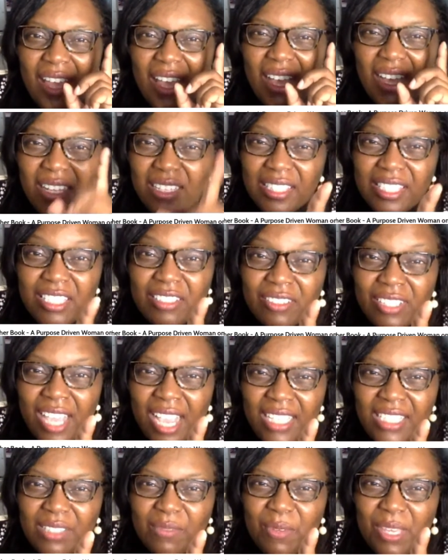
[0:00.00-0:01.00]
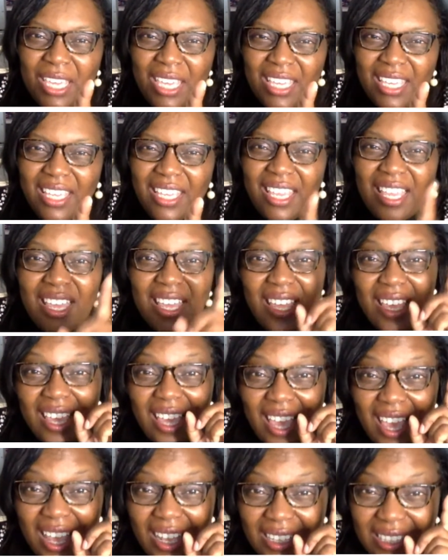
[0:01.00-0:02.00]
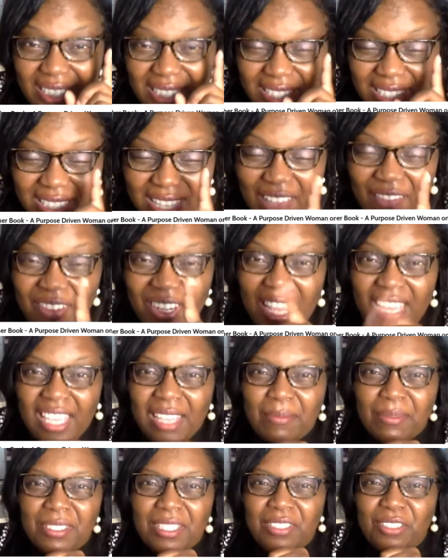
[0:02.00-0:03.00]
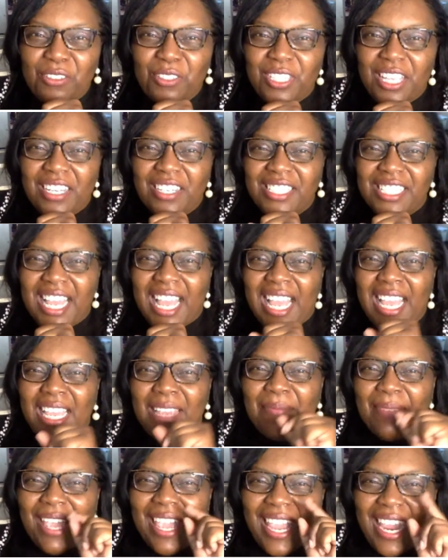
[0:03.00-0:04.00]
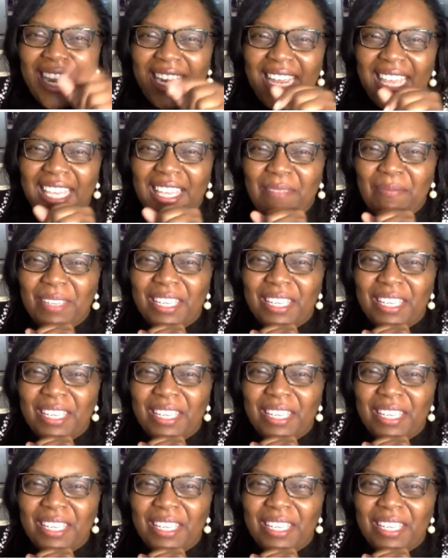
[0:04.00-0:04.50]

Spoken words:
Until next week at 7 a.m. Central Standard Time, 8 a.m.